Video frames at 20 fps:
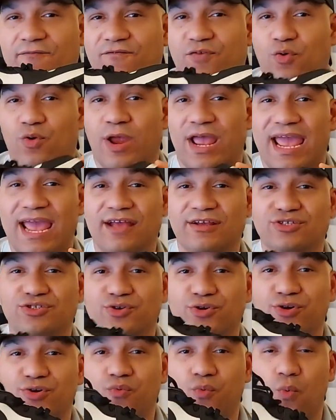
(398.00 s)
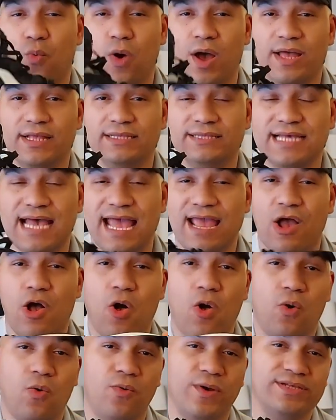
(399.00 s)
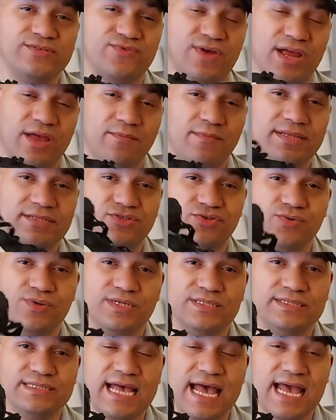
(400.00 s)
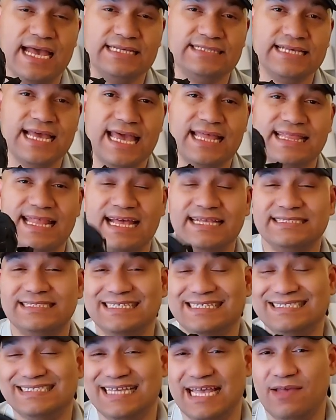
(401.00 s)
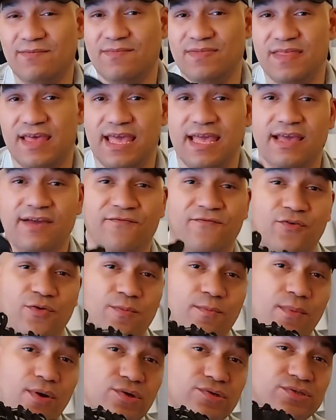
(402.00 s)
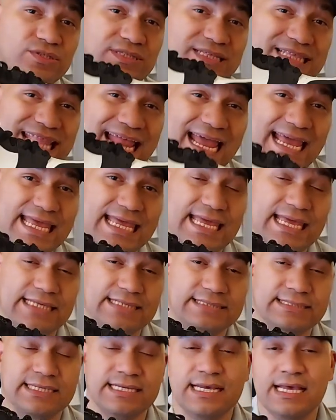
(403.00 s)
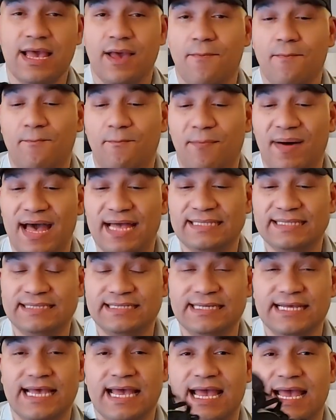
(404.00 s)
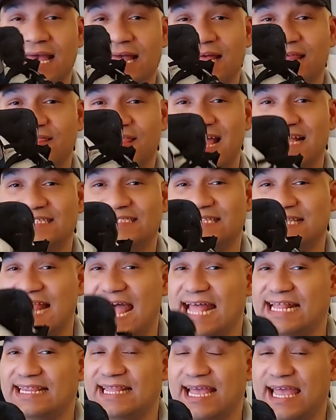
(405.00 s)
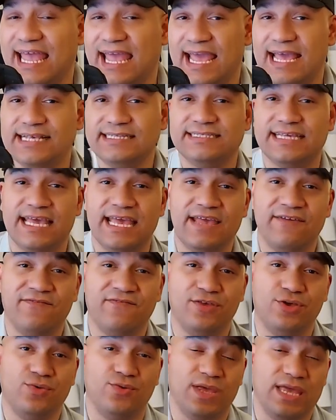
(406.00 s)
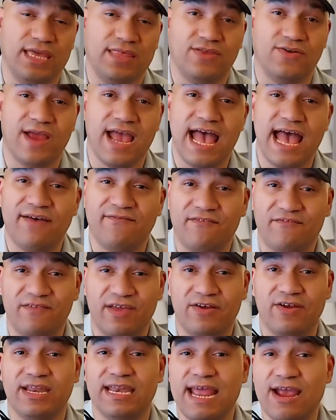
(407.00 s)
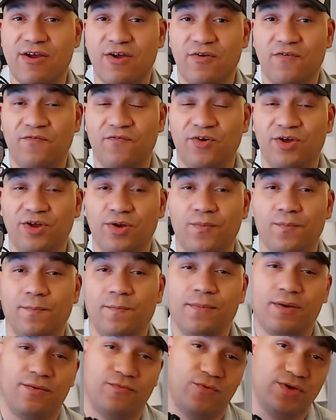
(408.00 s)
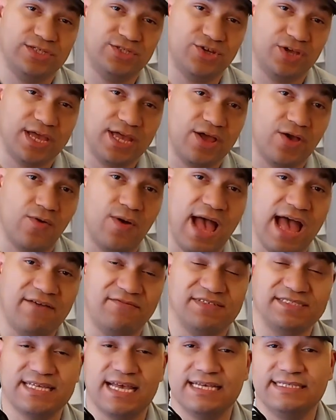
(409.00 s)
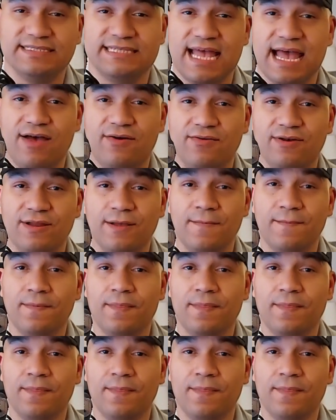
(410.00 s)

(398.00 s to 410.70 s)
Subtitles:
For Air Jordan 1s, I always recommend true to size, and that's the same thing for most Nikes, but that's not the case if you either have a very narrow foot, which you can go half a size down,